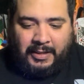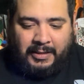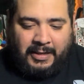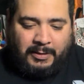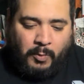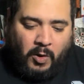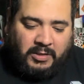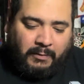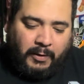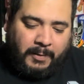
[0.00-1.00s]
I think that's
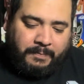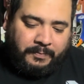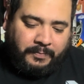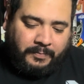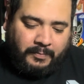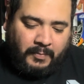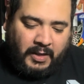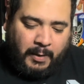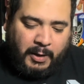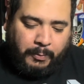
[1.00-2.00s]
most of it.
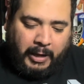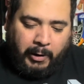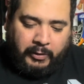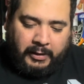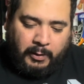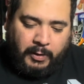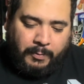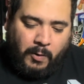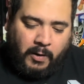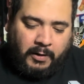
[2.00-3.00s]
I'm gonna play with it a little bit
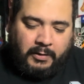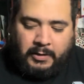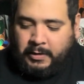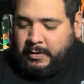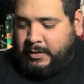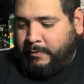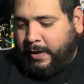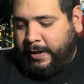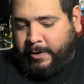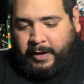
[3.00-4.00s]
more, see if
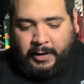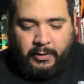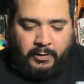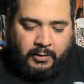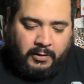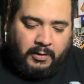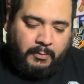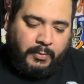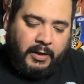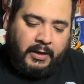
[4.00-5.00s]
I hear any other.
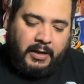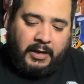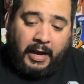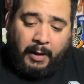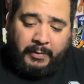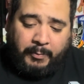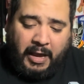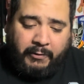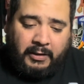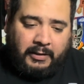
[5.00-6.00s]
But I'm
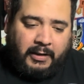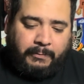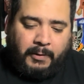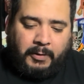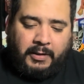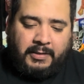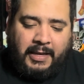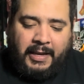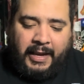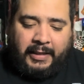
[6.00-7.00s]
having a lot of fun with this.
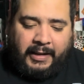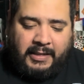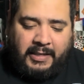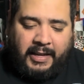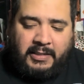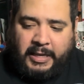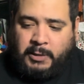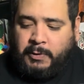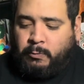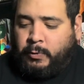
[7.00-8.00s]
And like I said, it's
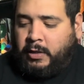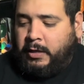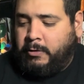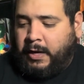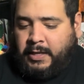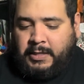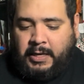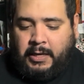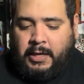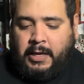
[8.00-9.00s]
been really
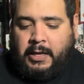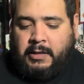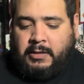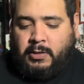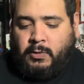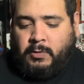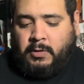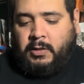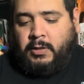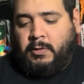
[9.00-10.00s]
crazy to
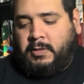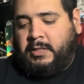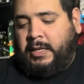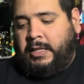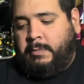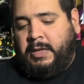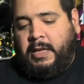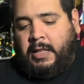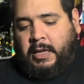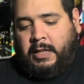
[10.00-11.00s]
see the
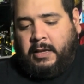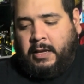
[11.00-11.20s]
beginning